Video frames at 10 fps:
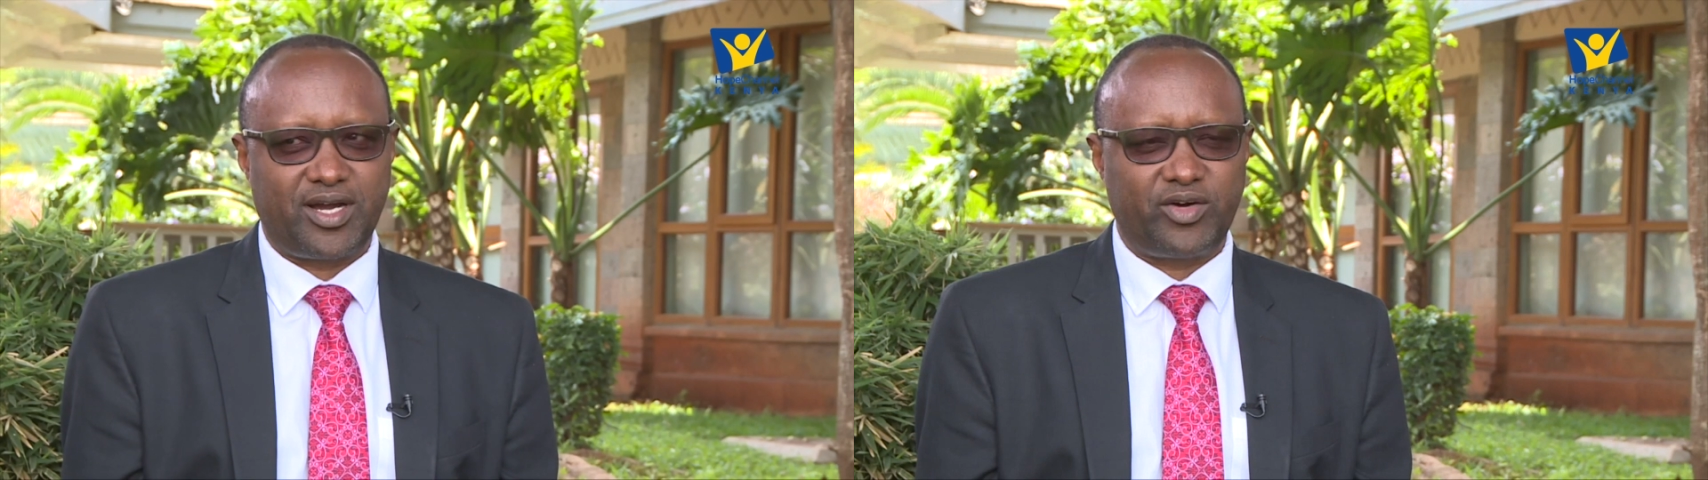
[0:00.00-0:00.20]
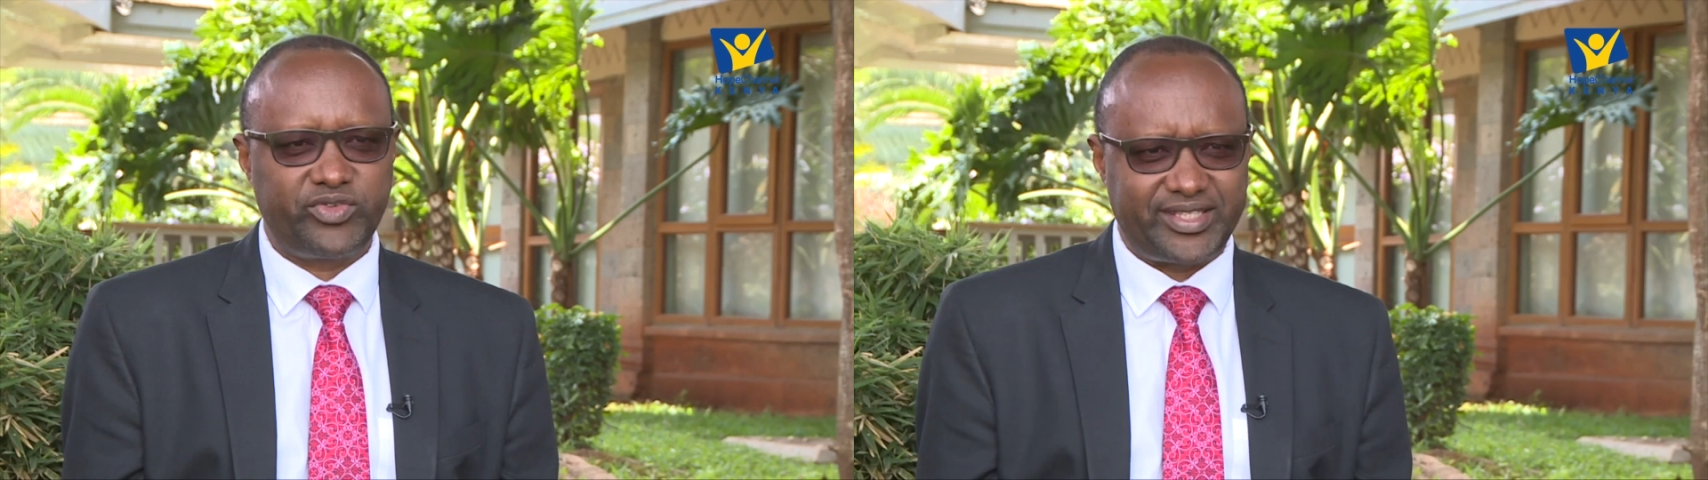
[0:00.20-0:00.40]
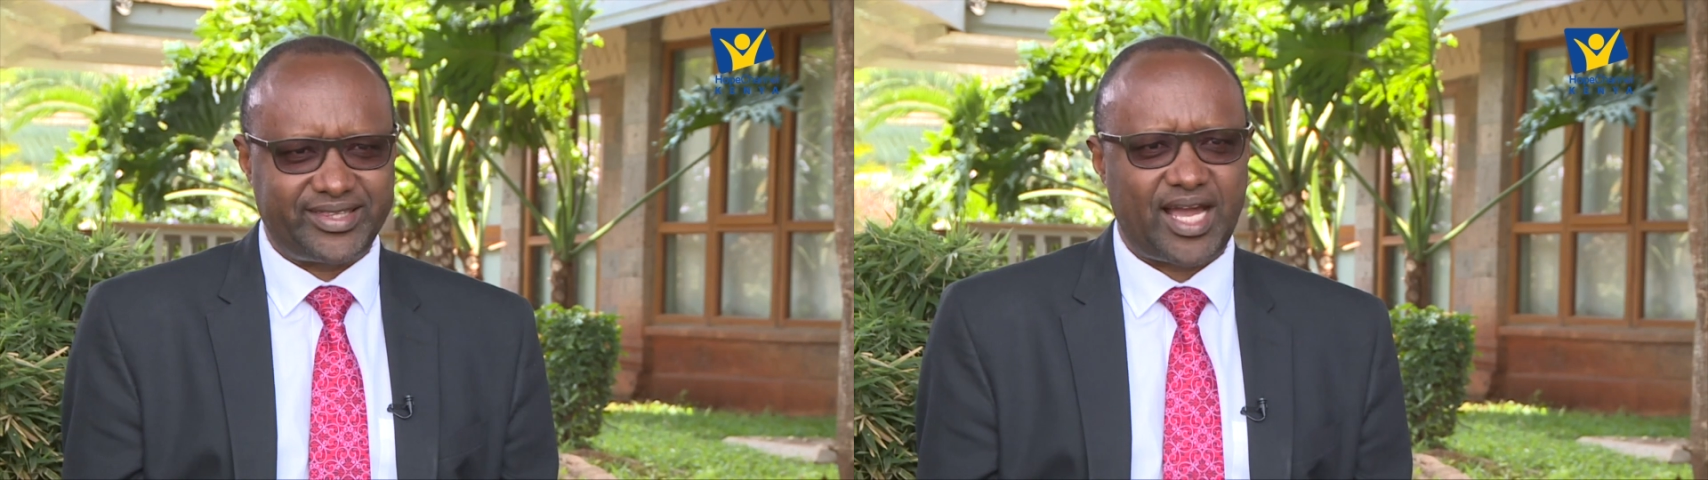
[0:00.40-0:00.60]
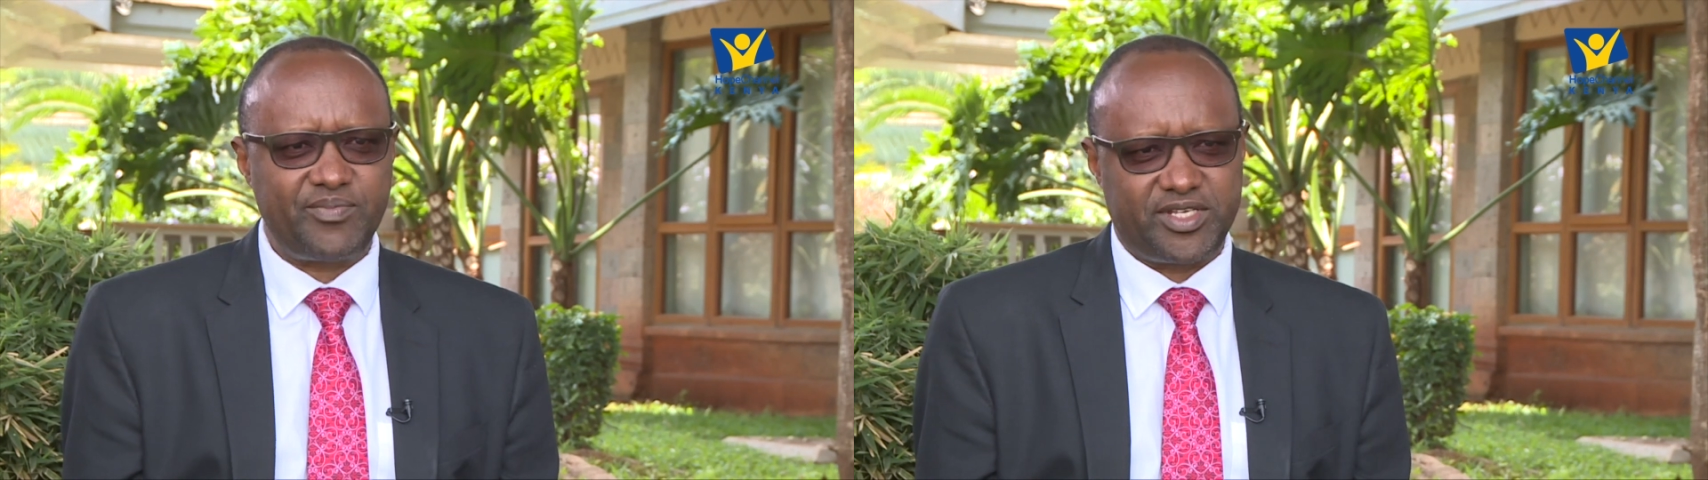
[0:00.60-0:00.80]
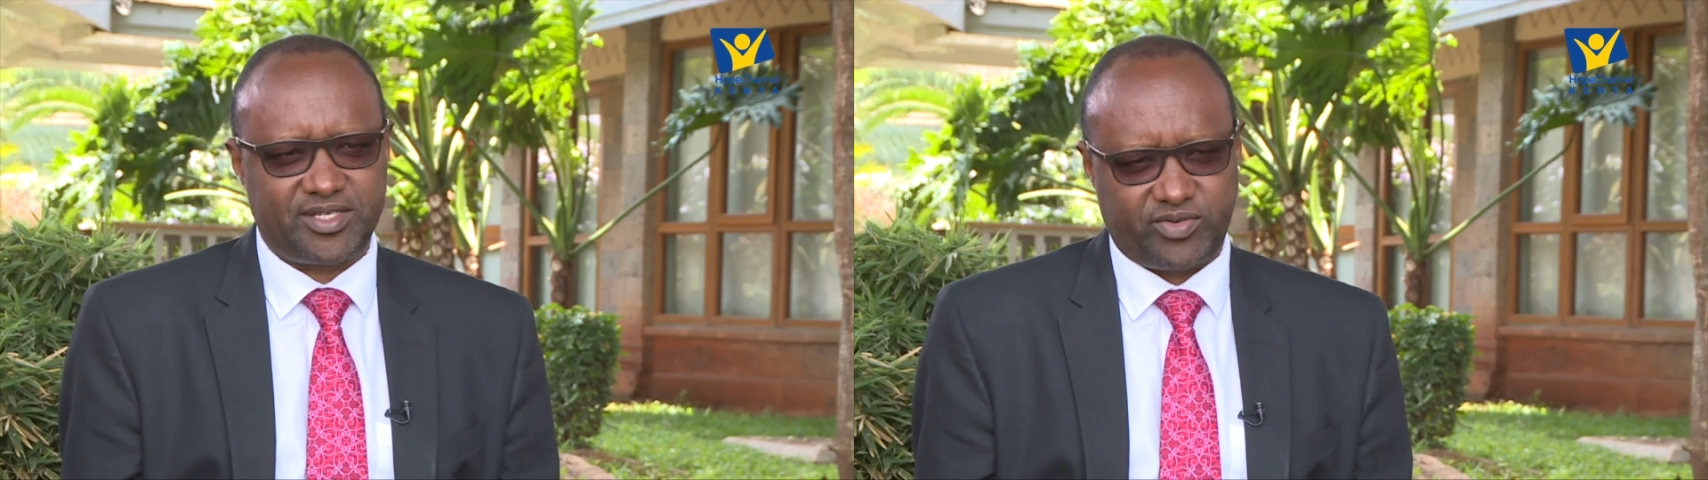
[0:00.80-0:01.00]
how
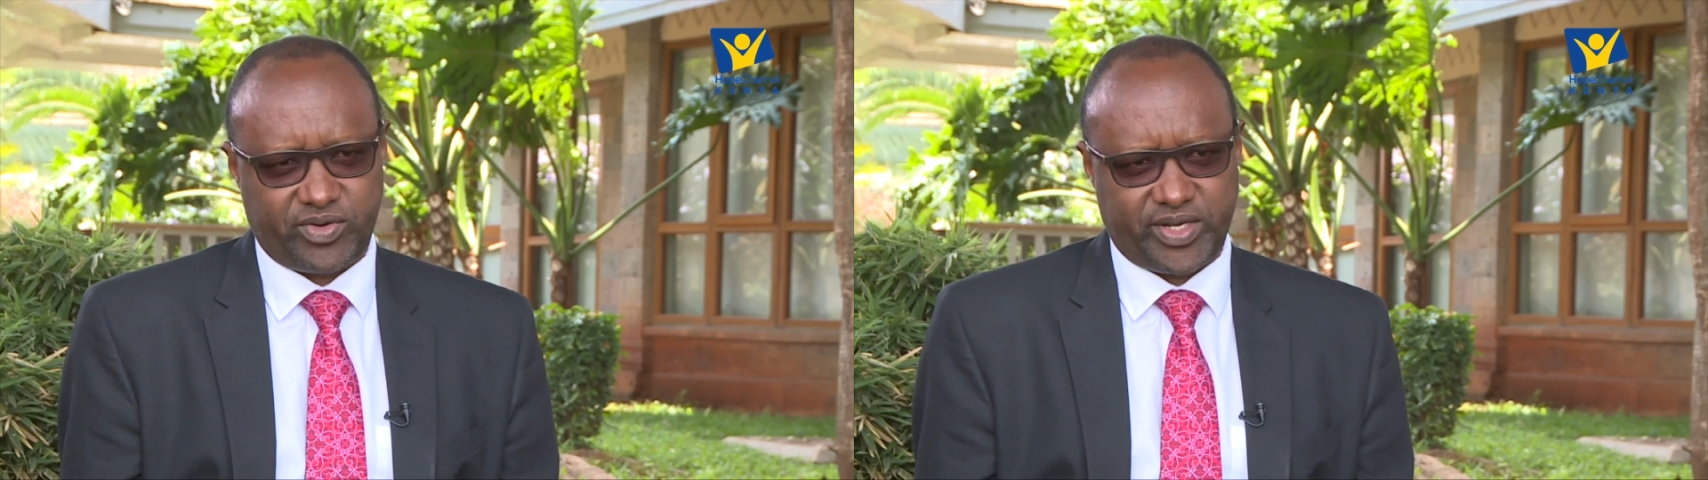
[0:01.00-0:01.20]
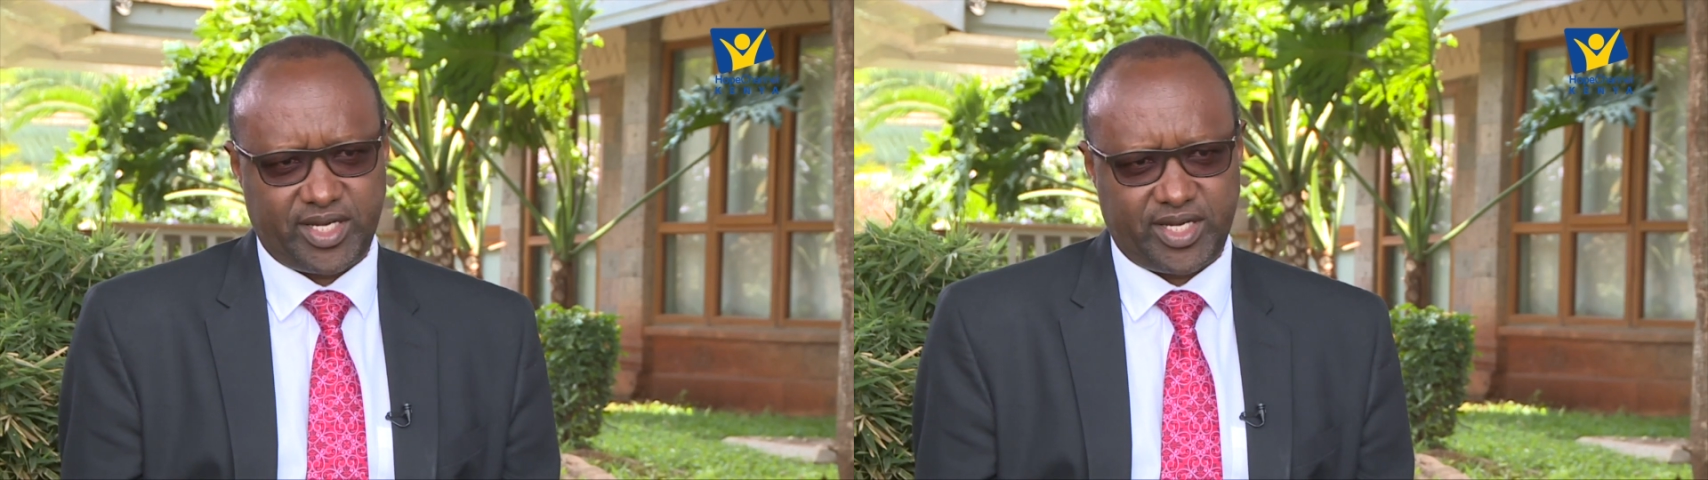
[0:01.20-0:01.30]
determined we were.